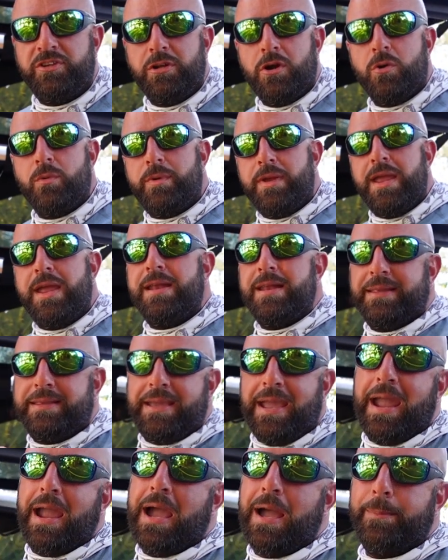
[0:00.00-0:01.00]
you don't need a
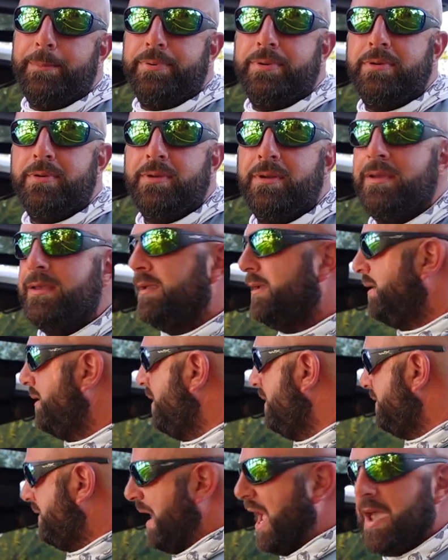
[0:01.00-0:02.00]
cap
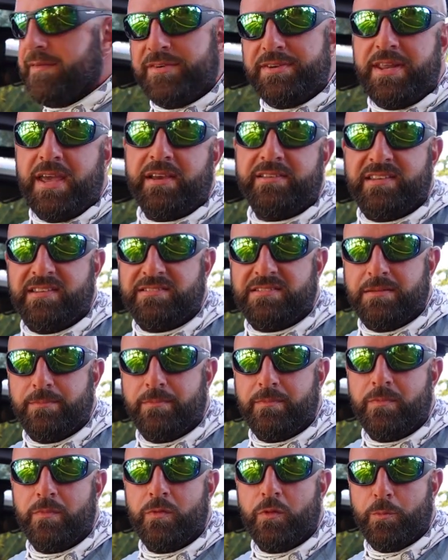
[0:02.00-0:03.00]
to have a deck
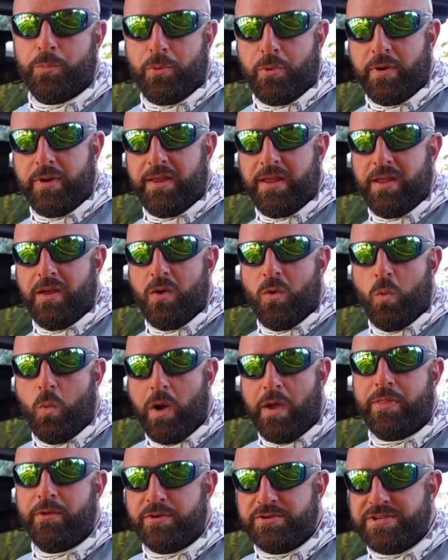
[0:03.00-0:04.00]
system. They're pretty
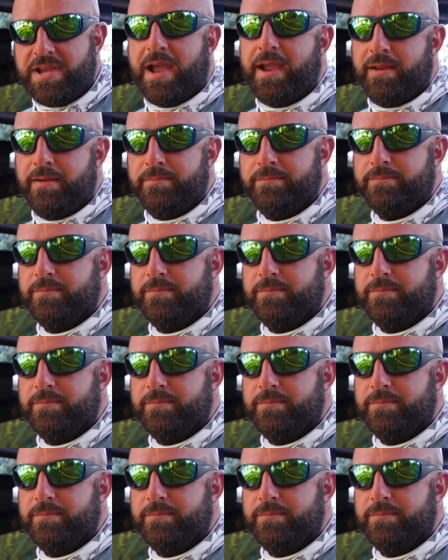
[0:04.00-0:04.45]
weather tight,